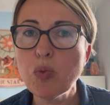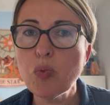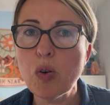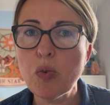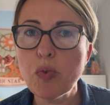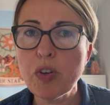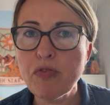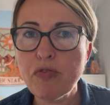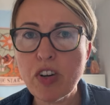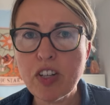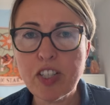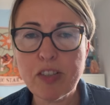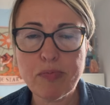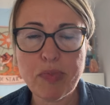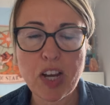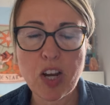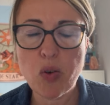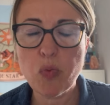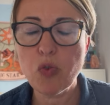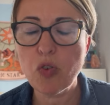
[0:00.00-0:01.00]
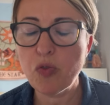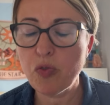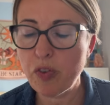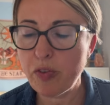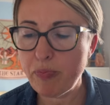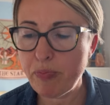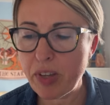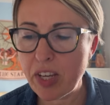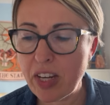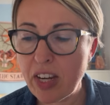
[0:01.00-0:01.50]
what we've read about, what
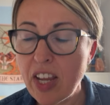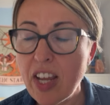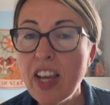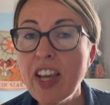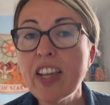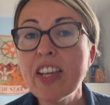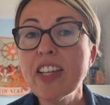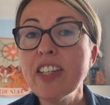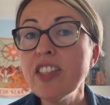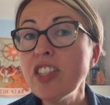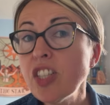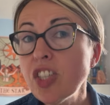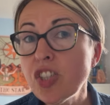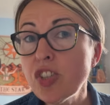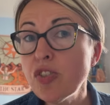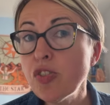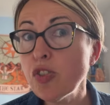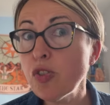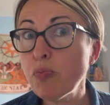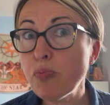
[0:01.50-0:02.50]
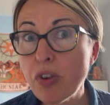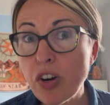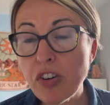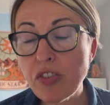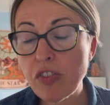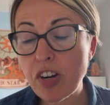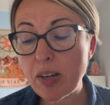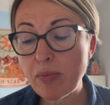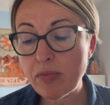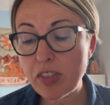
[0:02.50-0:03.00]
we've been conditioned or
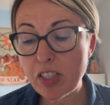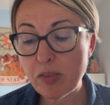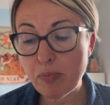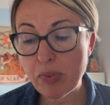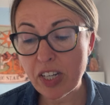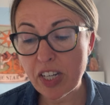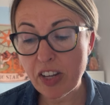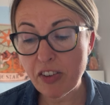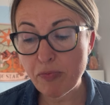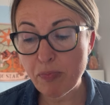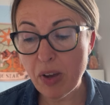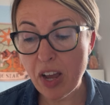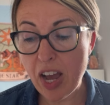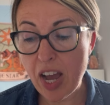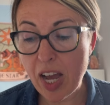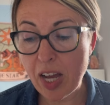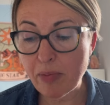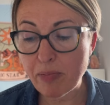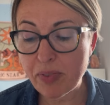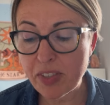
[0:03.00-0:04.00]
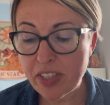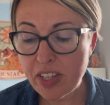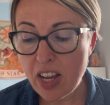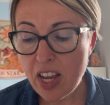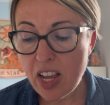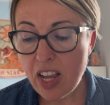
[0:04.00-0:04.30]
programmed to believe, perhaps.